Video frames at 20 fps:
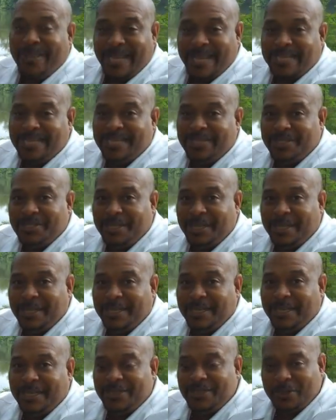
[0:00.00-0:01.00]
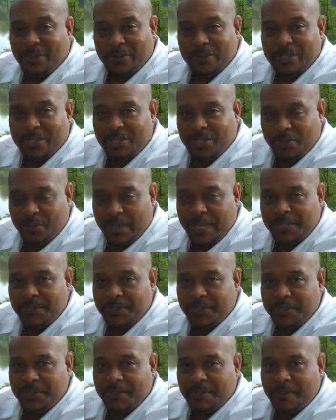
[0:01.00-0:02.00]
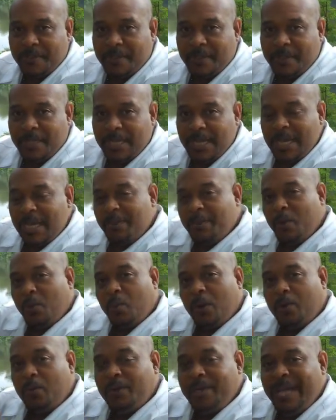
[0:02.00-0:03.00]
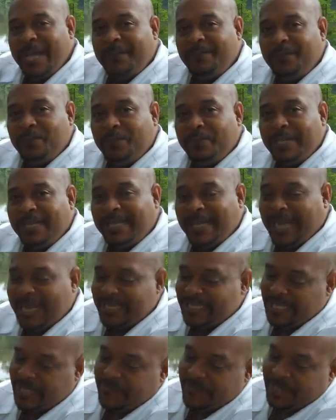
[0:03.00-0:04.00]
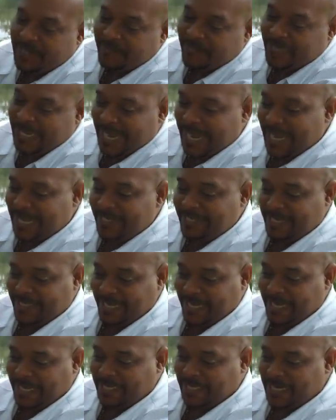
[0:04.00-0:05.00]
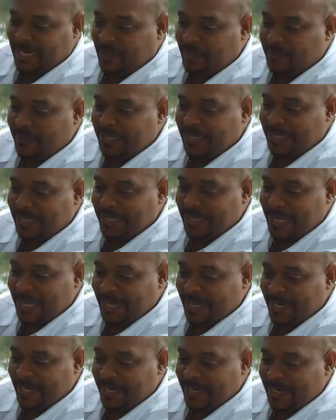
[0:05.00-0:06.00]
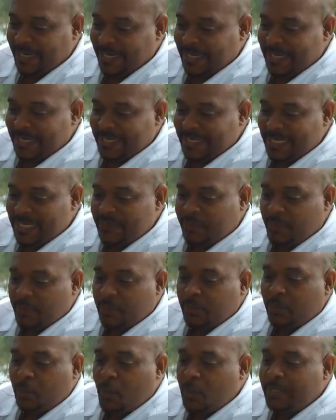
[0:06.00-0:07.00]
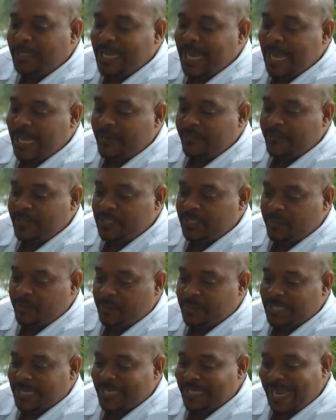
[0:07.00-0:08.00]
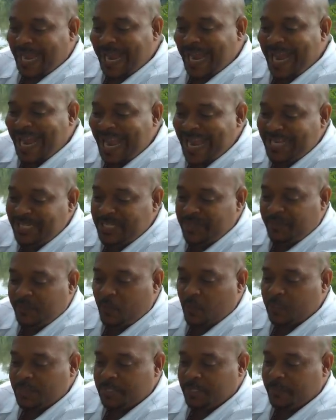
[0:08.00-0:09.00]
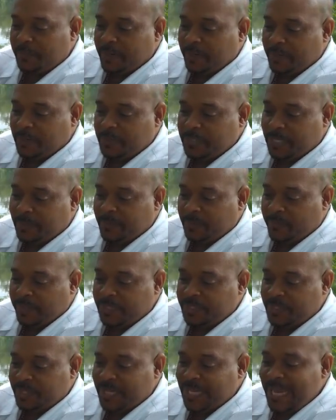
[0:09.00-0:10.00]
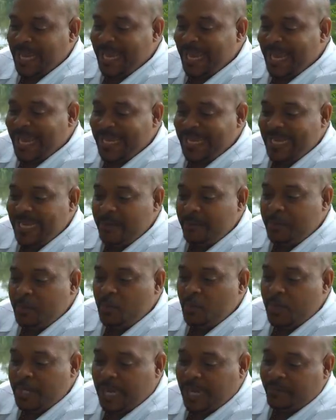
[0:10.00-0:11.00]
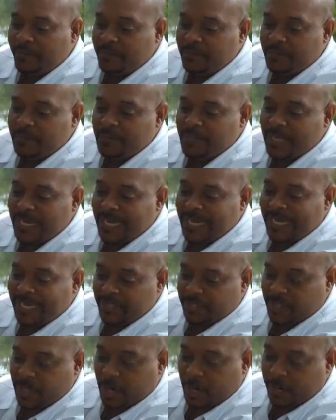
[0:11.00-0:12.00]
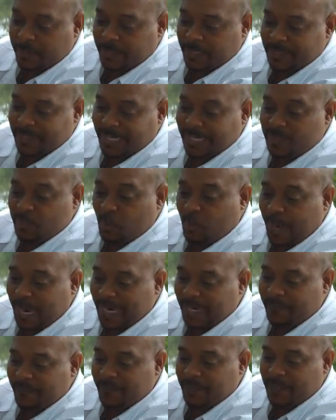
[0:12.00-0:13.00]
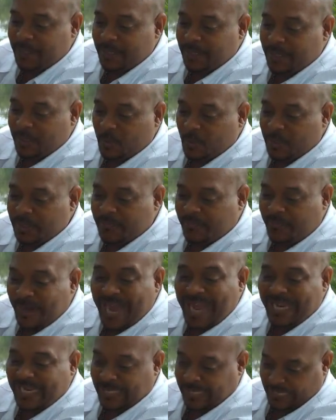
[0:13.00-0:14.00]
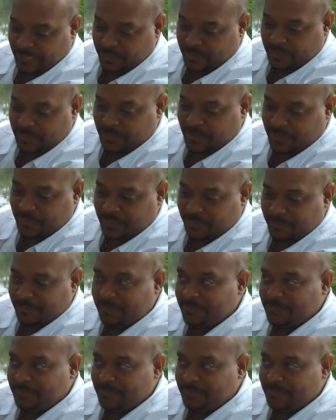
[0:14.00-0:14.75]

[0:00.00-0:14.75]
in certain situations. But what we have to realize, even if God says, and I'll read it again, says, for the Lord God of Israel says, I hate divorce and marital separation, and him who covers his garment, his wife, with violence.